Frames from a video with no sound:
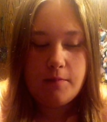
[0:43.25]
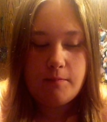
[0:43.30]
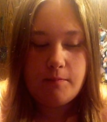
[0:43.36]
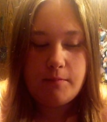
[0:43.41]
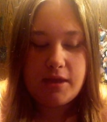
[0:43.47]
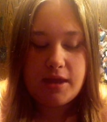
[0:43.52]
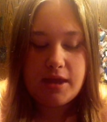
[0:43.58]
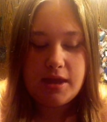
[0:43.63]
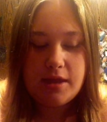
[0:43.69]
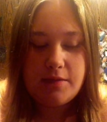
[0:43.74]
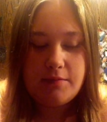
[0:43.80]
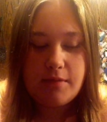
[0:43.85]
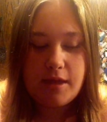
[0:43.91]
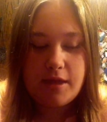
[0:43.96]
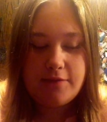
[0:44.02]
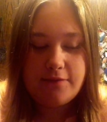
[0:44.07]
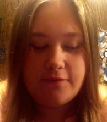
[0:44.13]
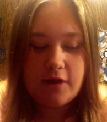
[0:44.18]
me and
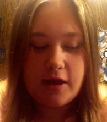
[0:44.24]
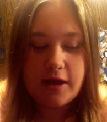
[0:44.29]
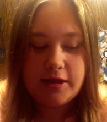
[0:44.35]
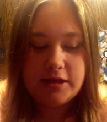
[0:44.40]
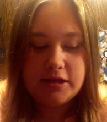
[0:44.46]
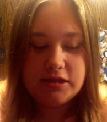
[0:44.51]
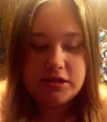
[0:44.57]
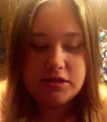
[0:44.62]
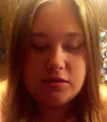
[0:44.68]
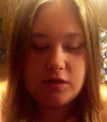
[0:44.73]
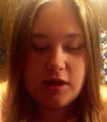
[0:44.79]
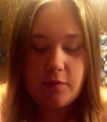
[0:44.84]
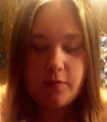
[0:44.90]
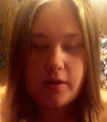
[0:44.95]
my friends, like,